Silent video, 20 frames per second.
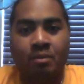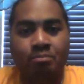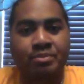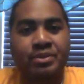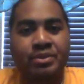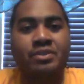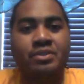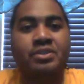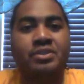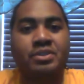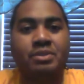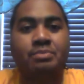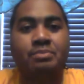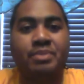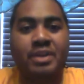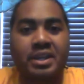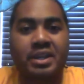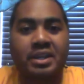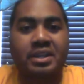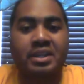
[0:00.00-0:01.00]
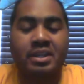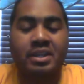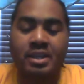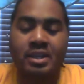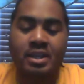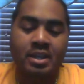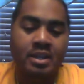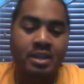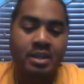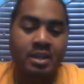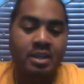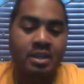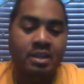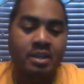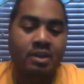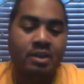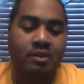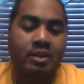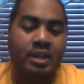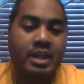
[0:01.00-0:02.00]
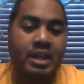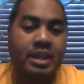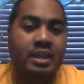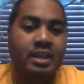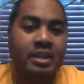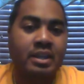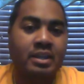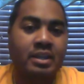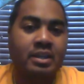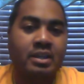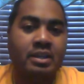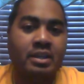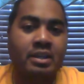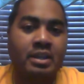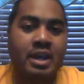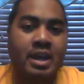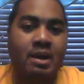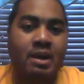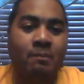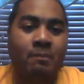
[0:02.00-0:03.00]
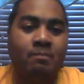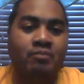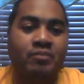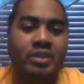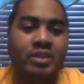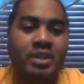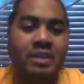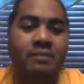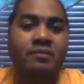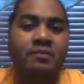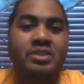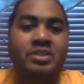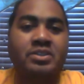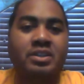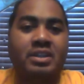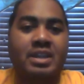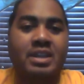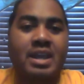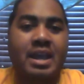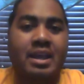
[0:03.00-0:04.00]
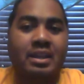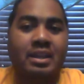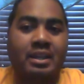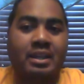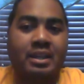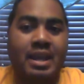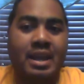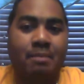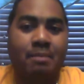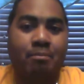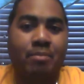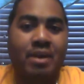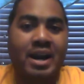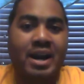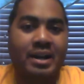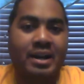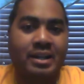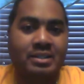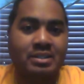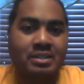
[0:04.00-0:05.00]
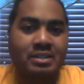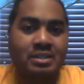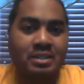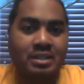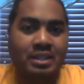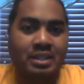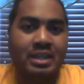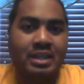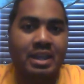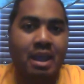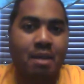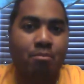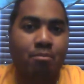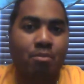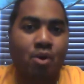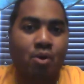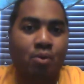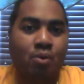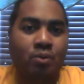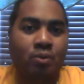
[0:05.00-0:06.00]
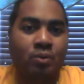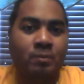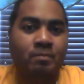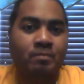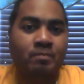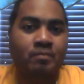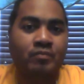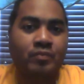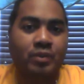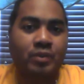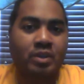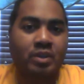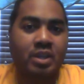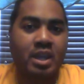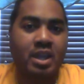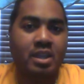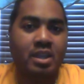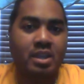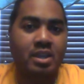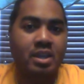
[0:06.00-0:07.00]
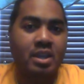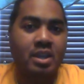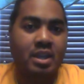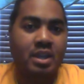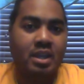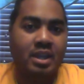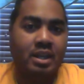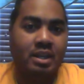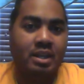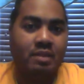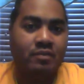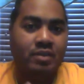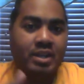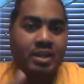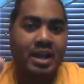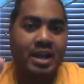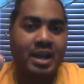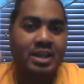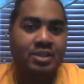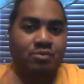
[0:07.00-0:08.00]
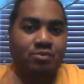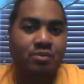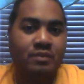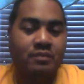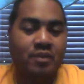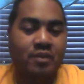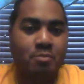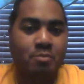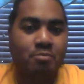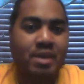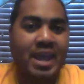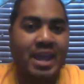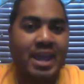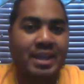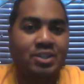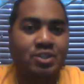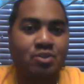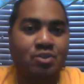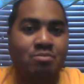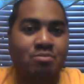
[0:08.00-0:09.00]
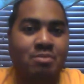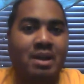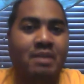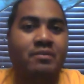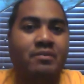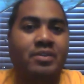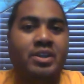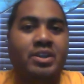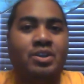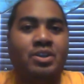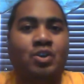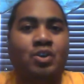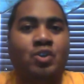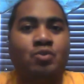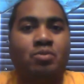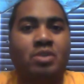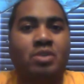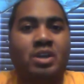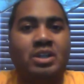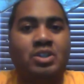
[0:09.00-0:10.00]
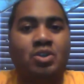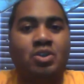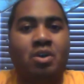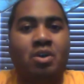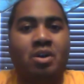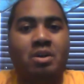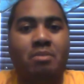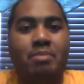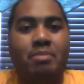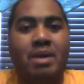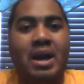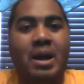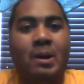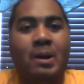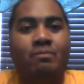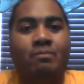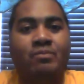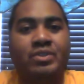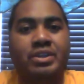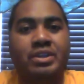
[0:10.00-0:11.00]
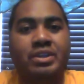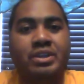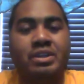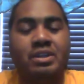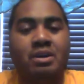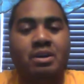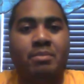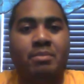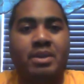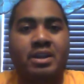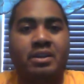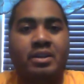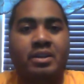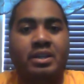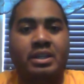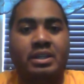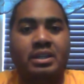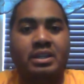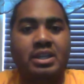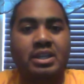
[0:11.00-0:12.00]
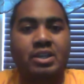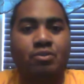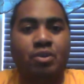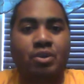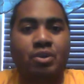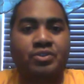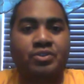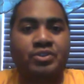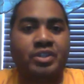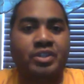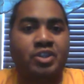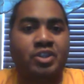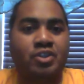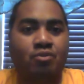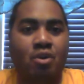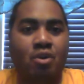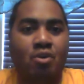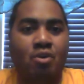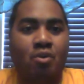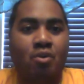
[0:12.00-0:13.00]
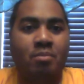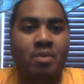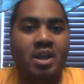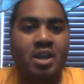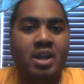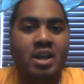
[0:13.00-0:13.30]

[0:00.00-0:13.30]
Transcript: Pure stupidity. Okay? Now, he fits in that box, in that mold. Okay? And if you guys refer back to my videos when I talk about the American Negro syndrome